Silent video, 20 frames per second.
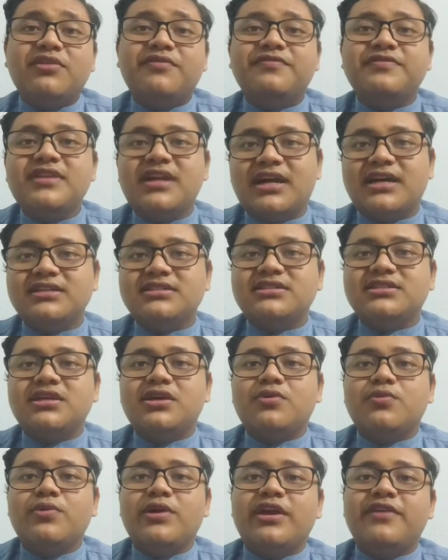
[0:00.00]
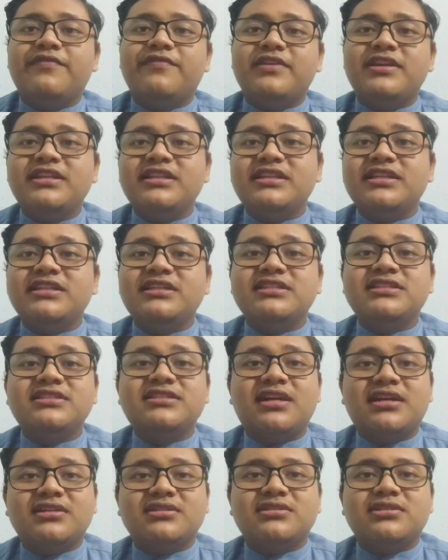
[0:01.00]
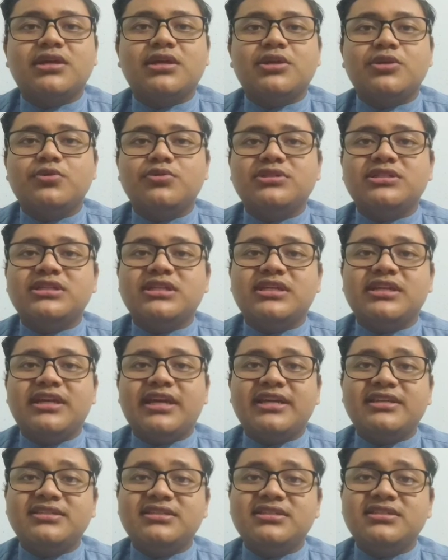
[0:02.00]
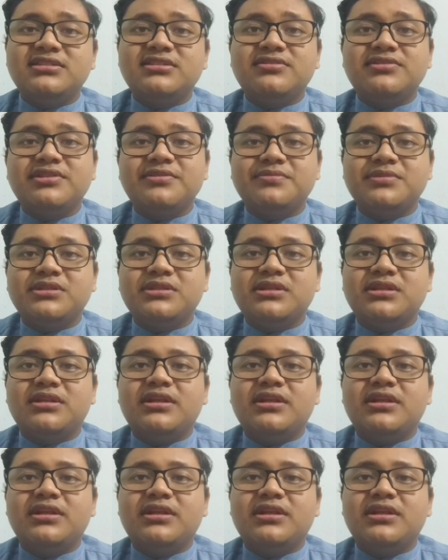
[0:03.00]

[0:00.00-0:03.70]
of drugs, we have lentinan drugs used in cancer treatment